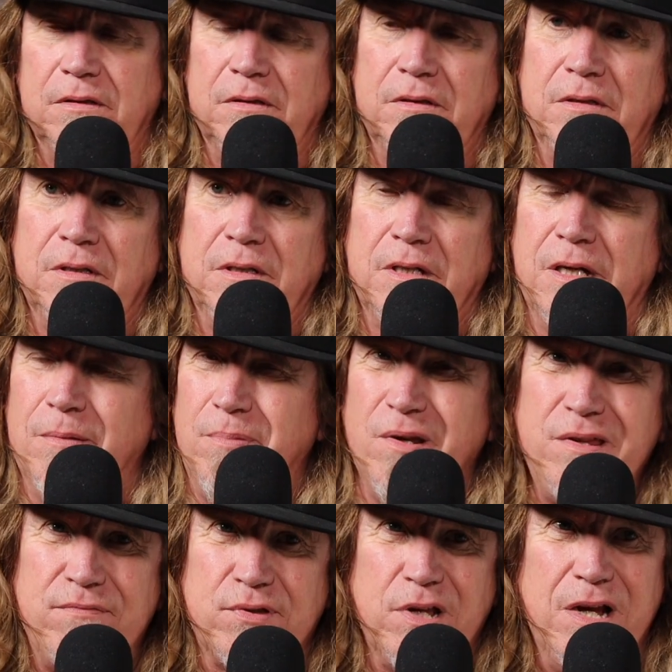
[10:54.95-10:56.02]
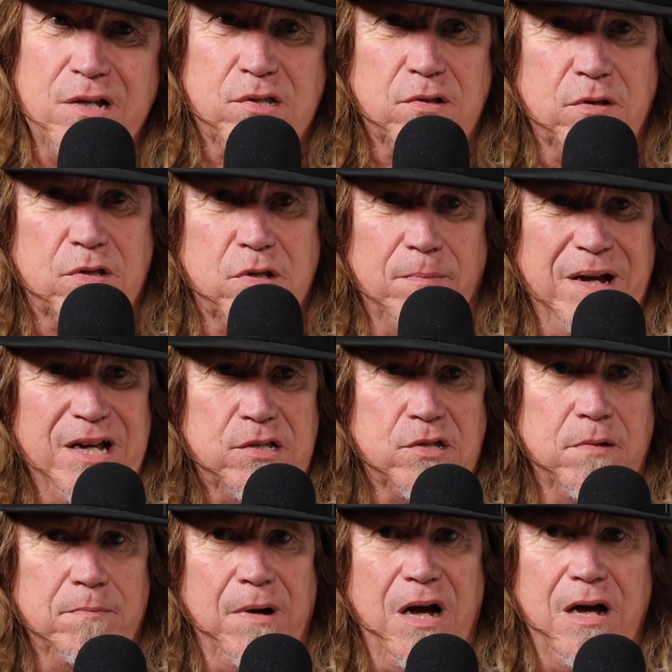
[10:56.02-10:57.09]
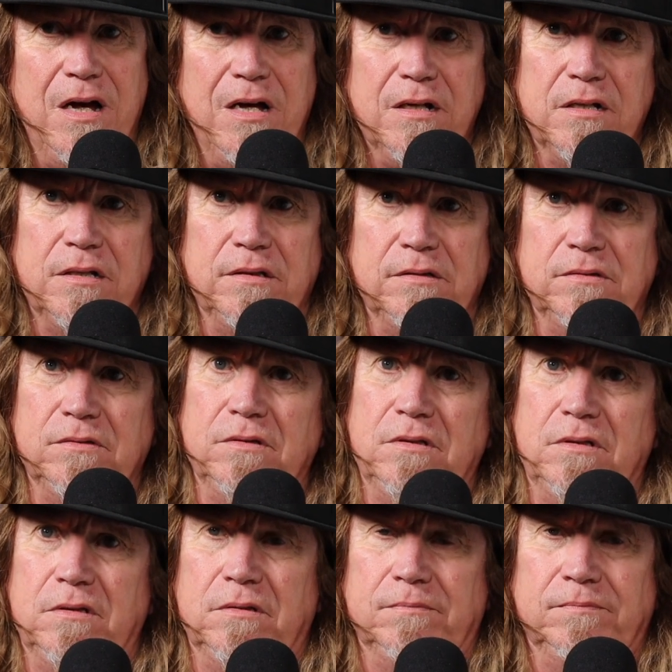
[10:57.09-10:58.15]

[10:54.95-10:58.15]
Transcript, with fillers: I believe Sebastian Bach. Uh,